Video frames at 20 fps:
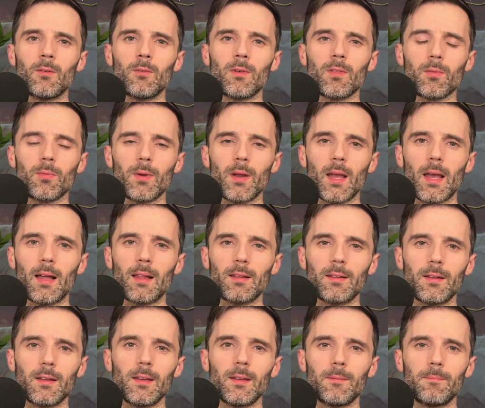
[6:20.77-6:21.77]
with
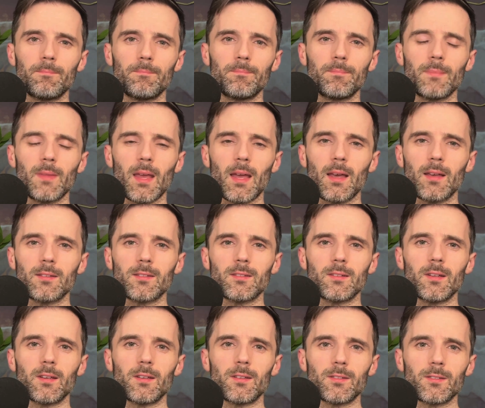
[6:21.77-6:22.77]
reality as it
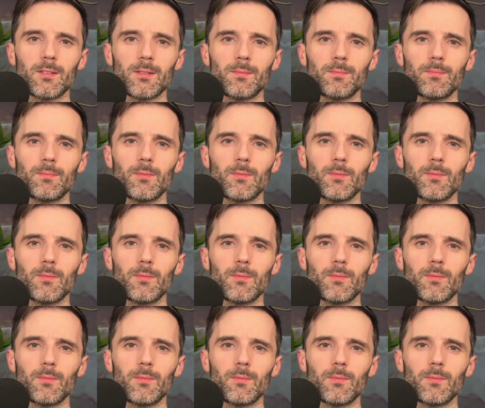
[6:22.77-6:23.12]
is,